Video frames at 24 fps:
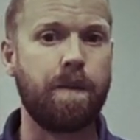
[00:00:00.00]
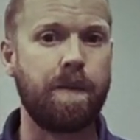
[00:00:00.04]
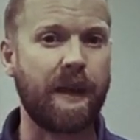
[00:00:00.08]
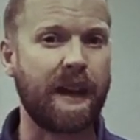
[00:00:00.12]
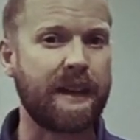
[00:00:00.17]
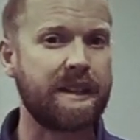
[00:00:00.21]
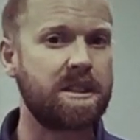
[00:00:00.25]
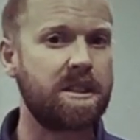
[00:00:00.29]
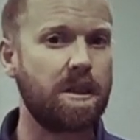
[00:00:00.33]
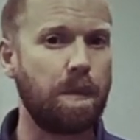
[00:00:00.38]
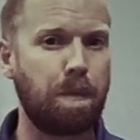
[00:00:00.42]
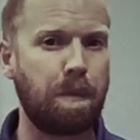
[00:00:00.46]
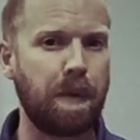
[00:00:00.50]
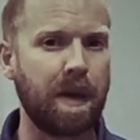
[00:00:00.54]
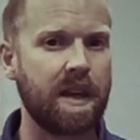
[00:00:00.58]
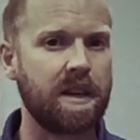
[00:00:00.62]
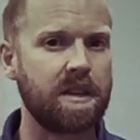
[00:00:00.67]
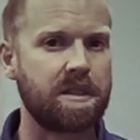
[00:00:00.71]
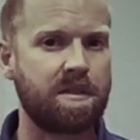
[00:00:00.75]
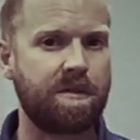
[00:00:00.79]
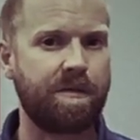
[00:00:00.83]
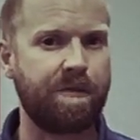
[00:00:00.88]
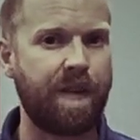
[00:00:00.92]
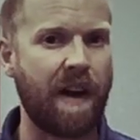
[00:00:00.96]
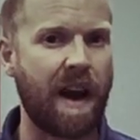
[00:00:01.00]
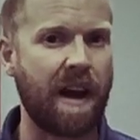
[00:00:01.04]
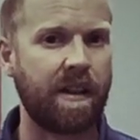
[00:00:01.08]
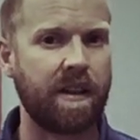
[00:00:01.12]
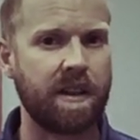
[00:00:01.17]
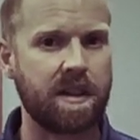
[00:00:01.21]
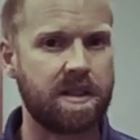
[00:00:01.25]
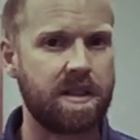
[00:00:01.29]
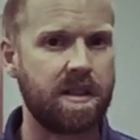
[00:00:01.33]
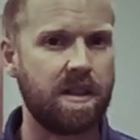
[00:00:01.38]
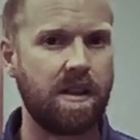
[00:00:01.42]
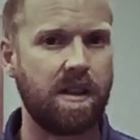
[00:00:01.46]
That's the biggest
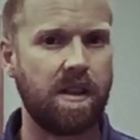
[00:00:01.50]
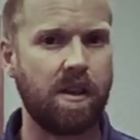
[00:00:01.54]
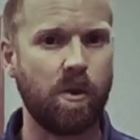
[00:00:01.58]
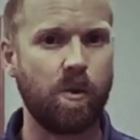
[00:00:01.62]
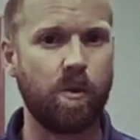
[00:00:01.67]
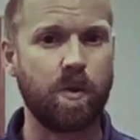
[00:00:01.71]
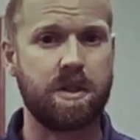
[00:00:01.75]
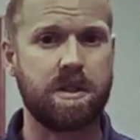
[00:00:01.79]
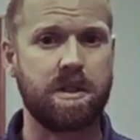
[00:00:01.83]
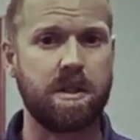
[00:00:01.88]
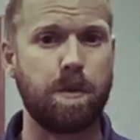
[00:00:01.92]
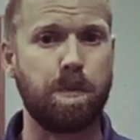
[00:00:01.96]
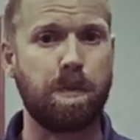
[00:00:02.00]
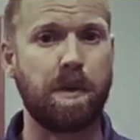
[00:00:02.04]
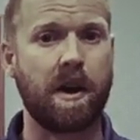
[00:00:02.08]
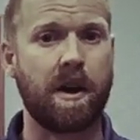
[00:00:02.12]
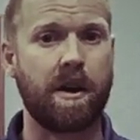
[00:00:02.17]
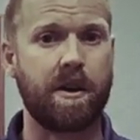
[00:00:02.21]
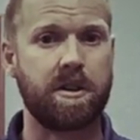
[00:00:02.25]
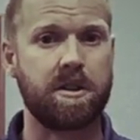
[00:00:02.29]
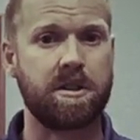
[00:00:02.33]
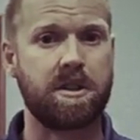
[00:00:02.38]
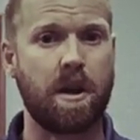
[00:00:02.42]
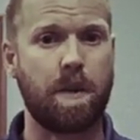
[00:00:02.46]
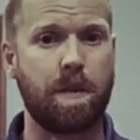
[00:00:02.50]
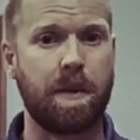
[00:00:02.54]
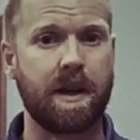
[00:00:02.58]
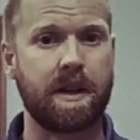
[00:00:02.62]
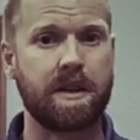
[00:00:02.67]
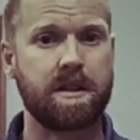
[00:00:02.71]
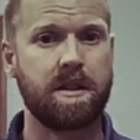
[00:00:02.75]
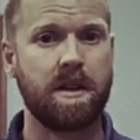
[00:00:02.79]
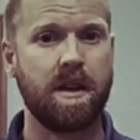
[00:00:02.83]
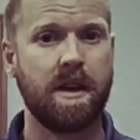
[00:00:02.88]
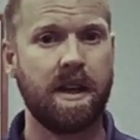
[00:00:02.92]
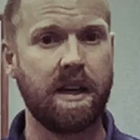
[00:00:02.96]
fallacy with sleeping on our
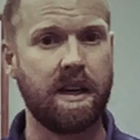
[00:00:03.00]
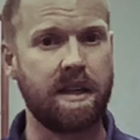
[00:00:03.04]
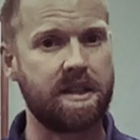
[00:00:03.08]
stomachs,